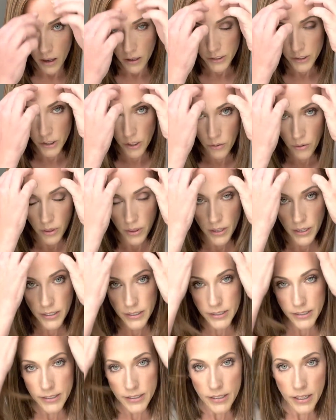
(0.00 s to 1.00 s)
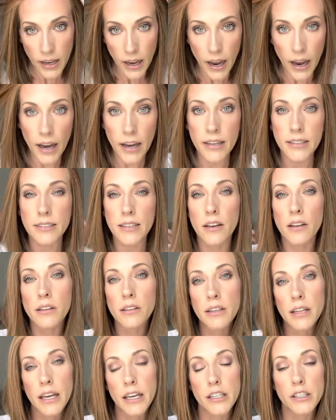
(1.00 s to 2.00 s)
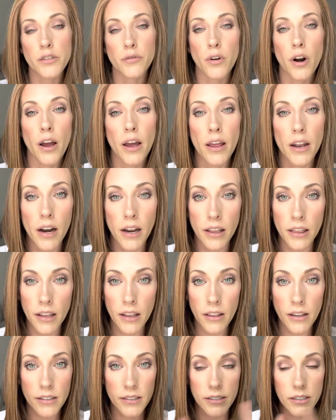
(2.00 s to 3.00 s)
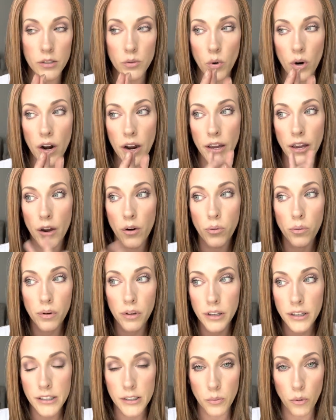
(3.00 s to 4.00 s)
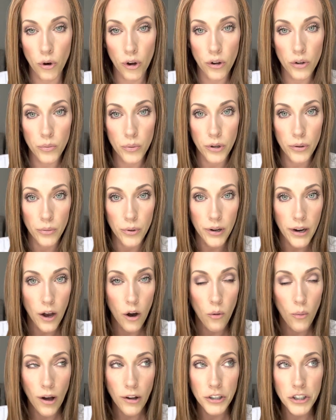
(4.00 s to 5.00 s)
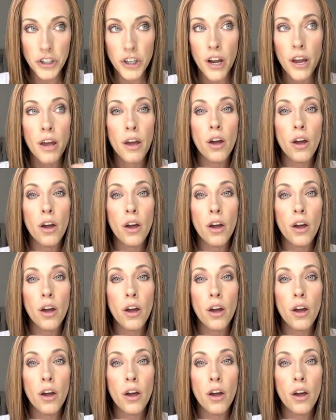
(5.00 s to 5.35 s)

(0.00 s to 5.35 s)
so this has a lace front, and I think this is where I get really spoiled with Raquel Welch.